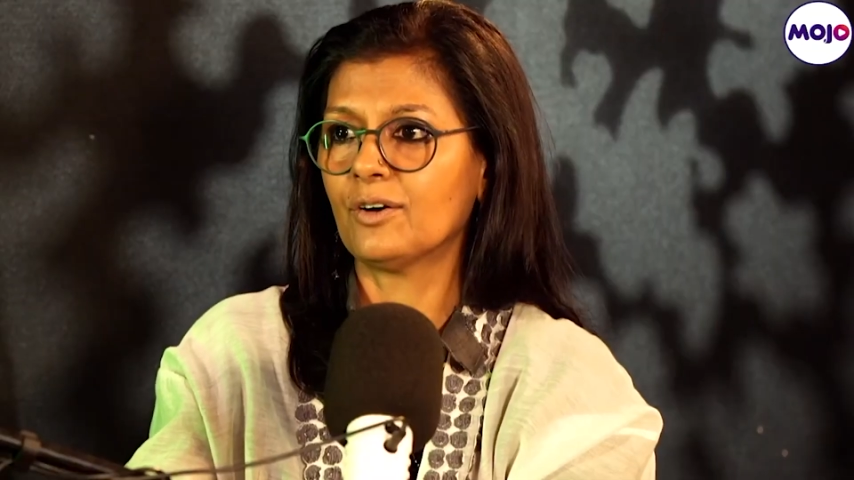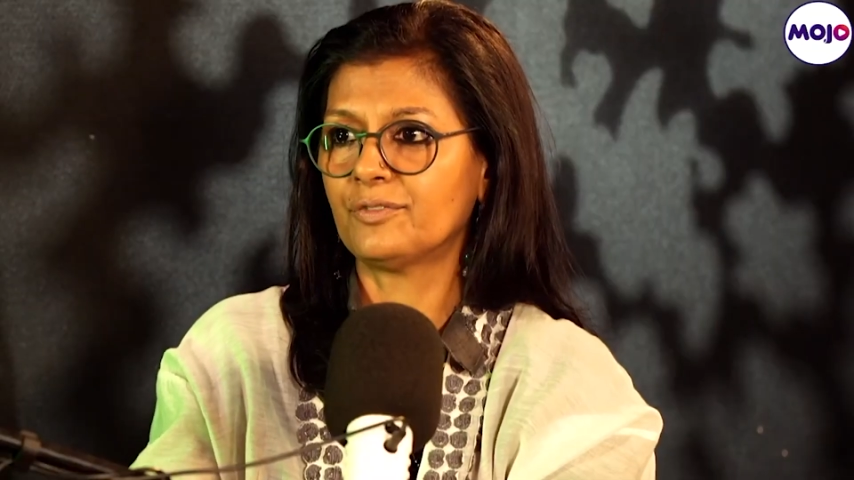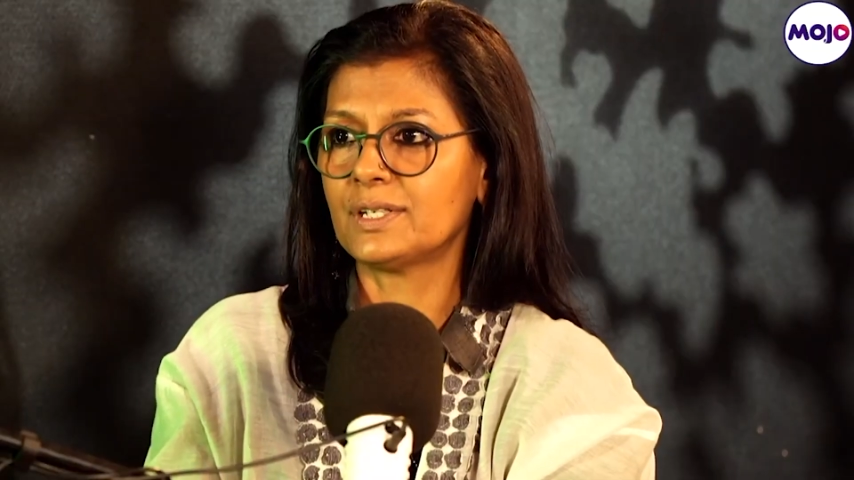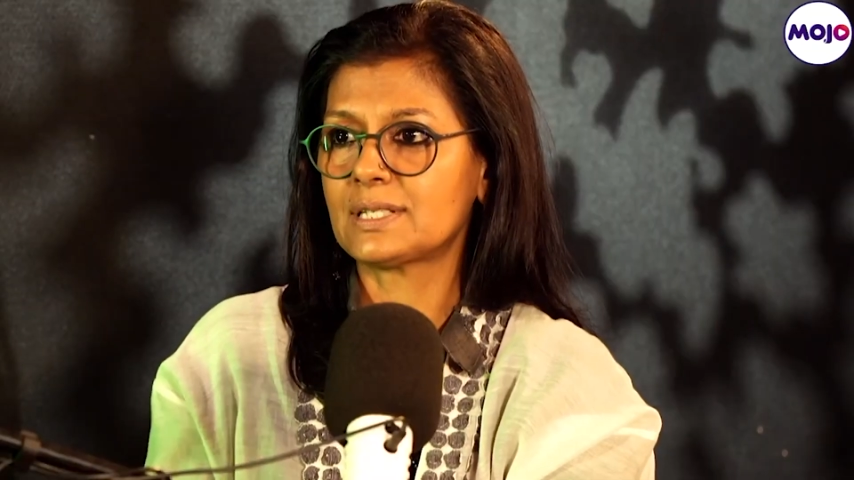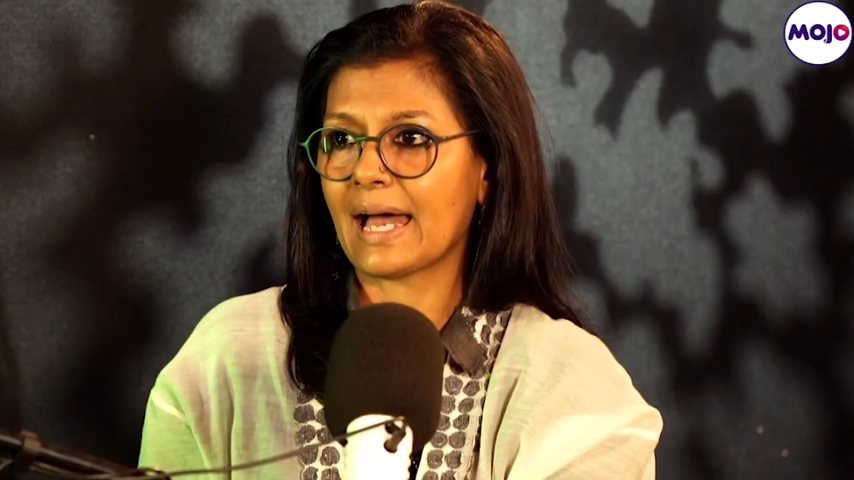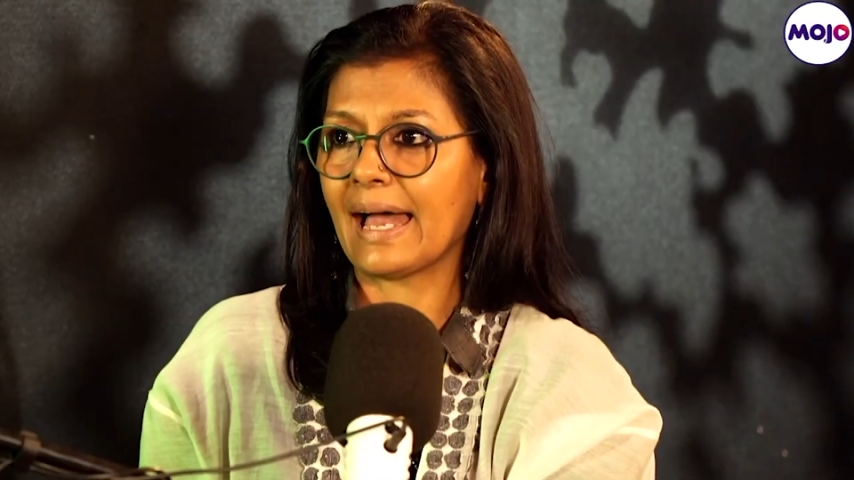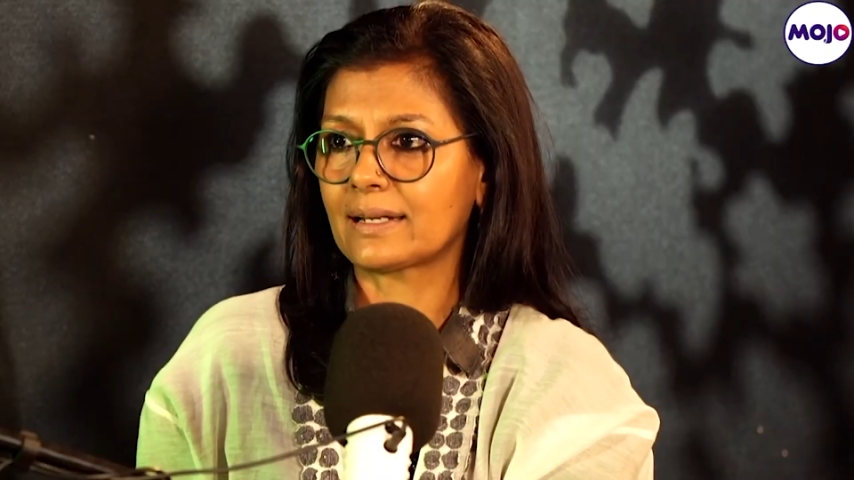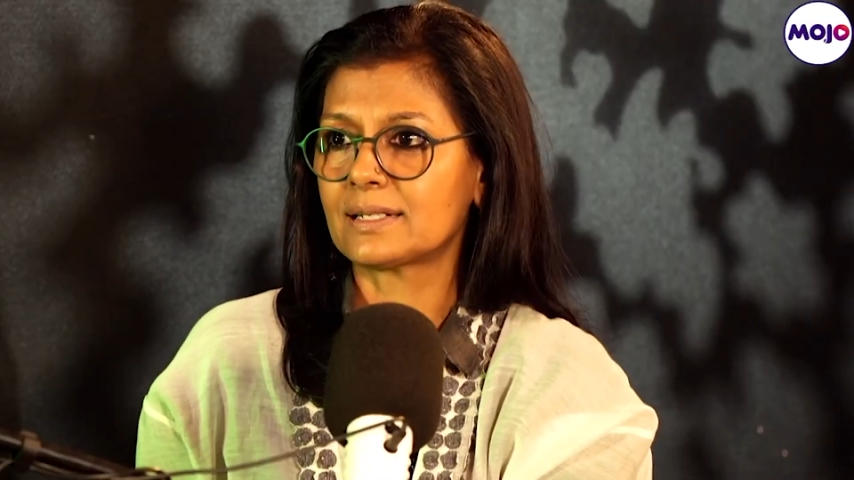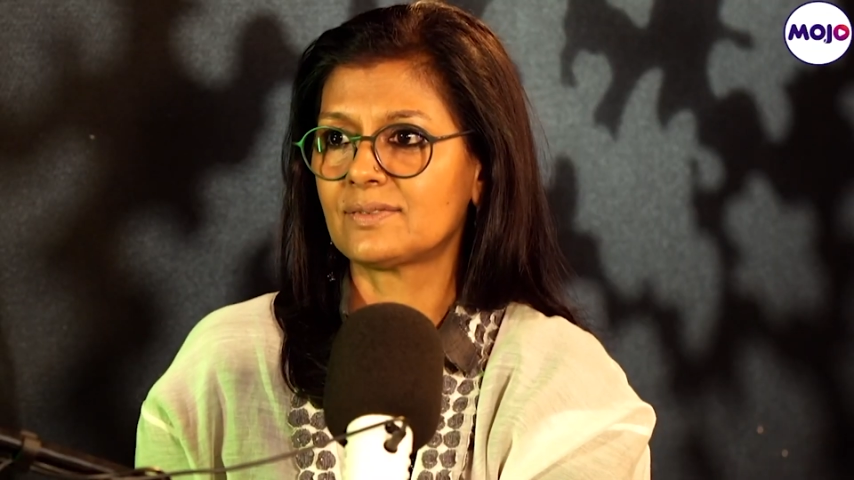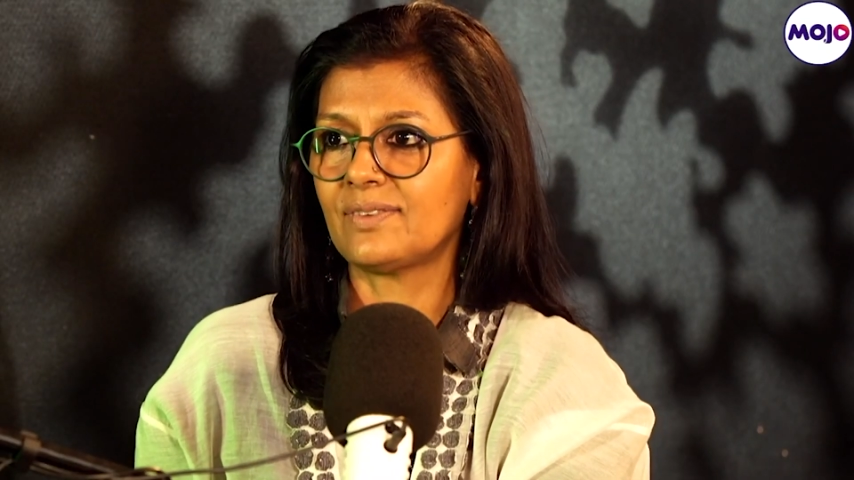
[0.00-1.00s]
of this
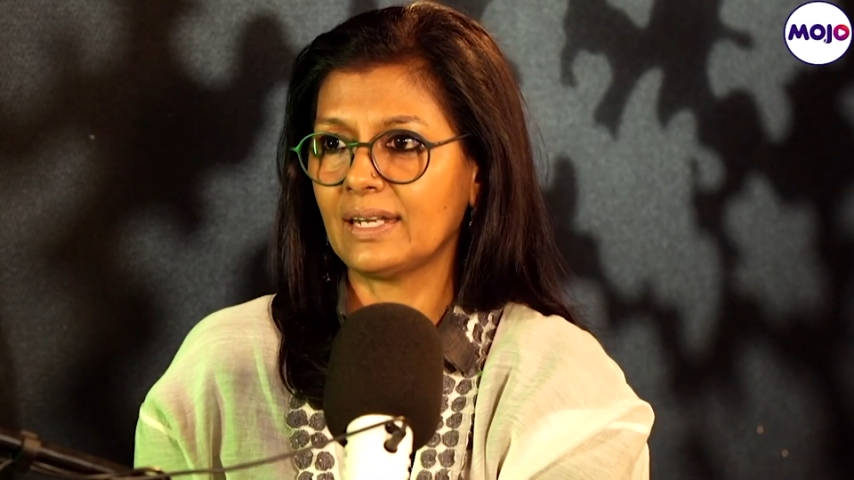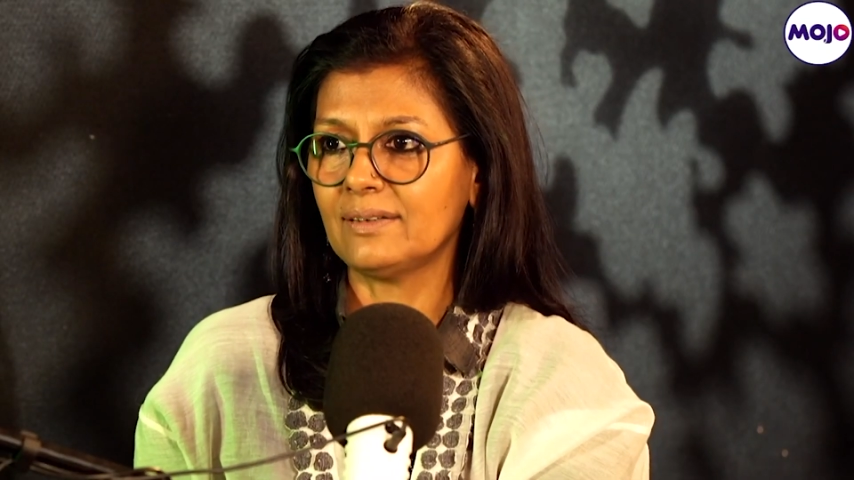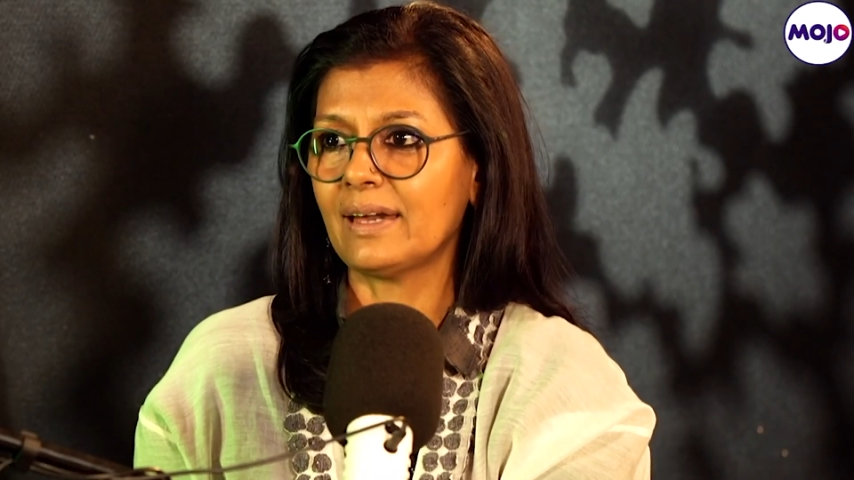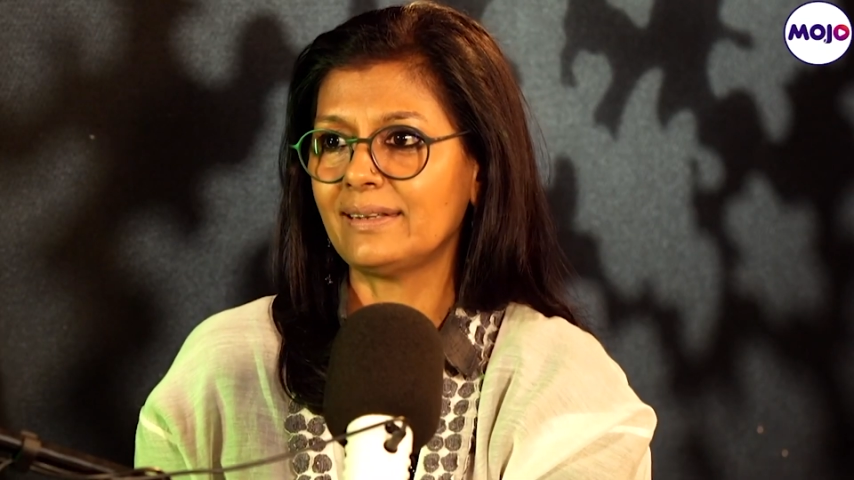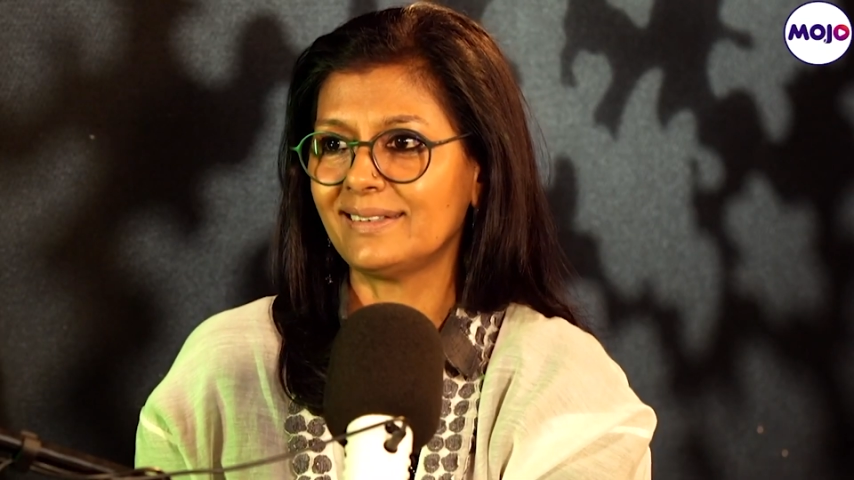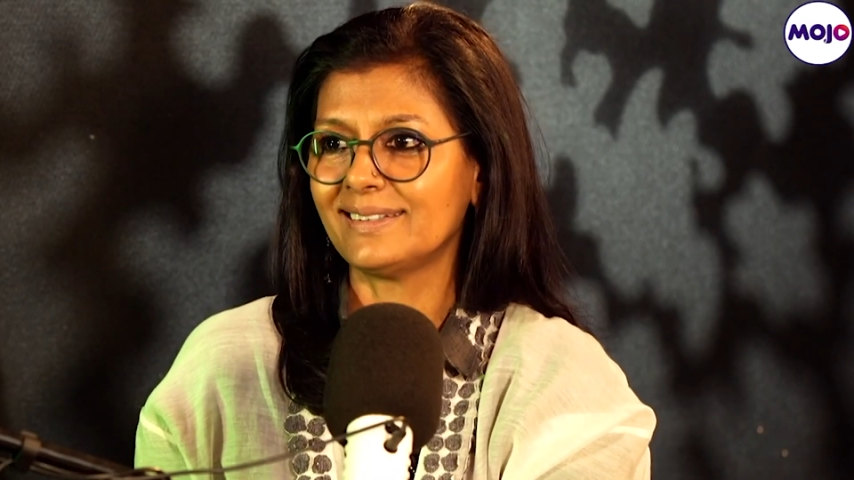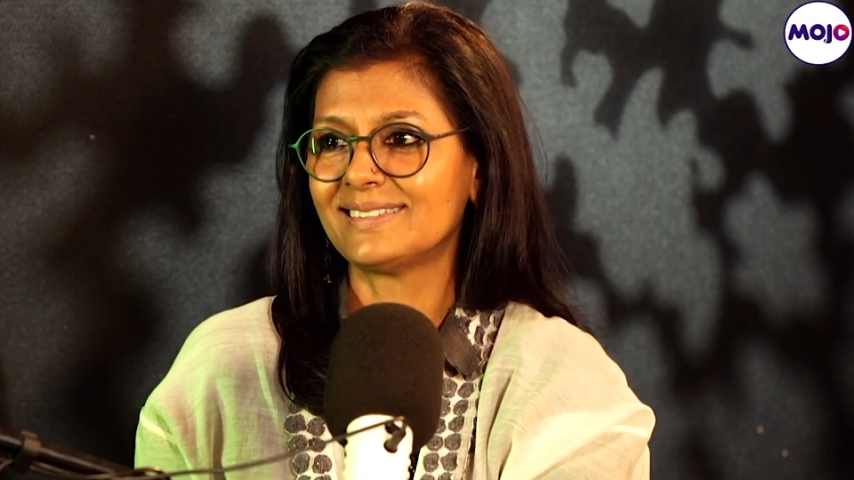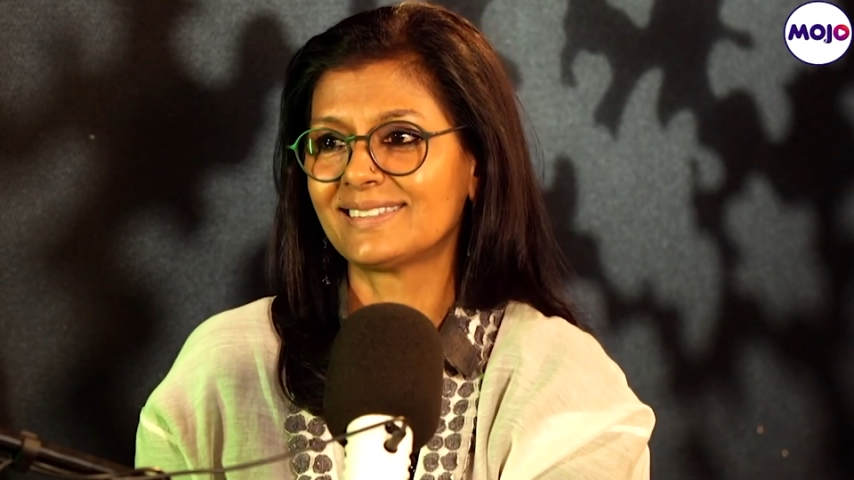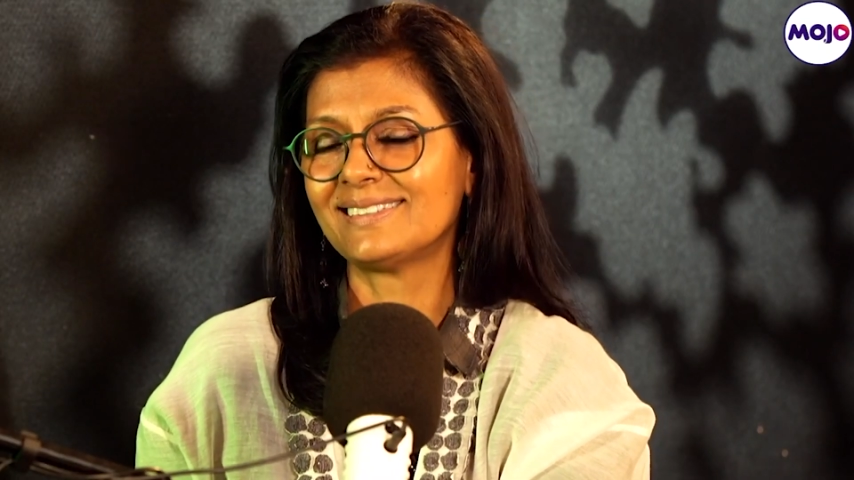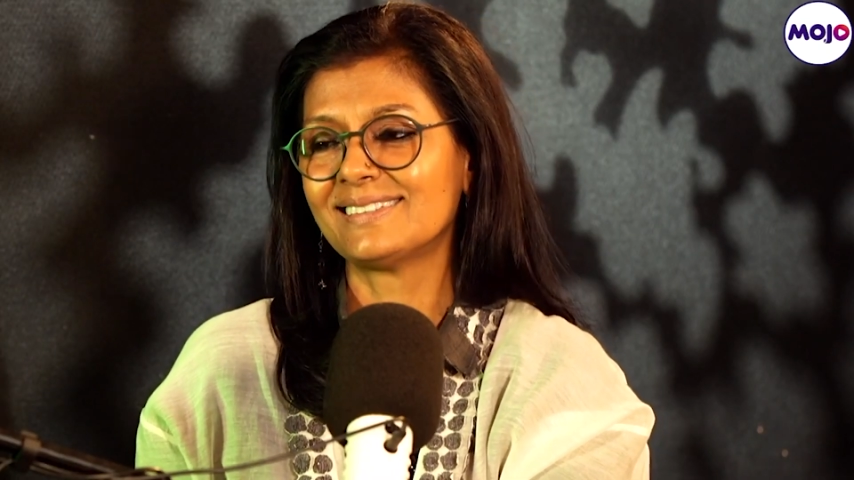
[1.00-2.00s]
act is very, very
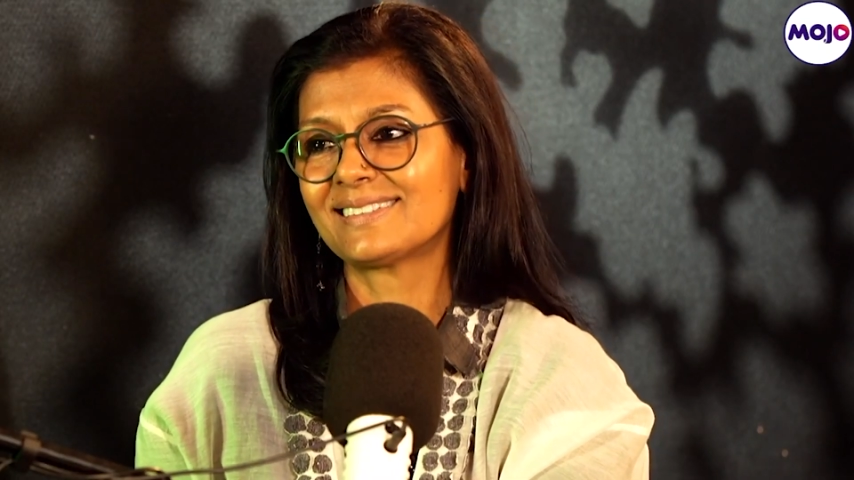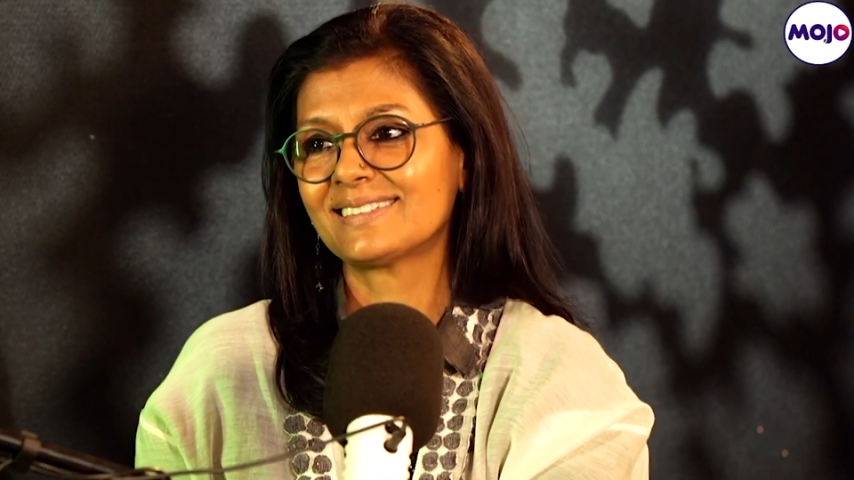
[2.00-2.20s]
recent.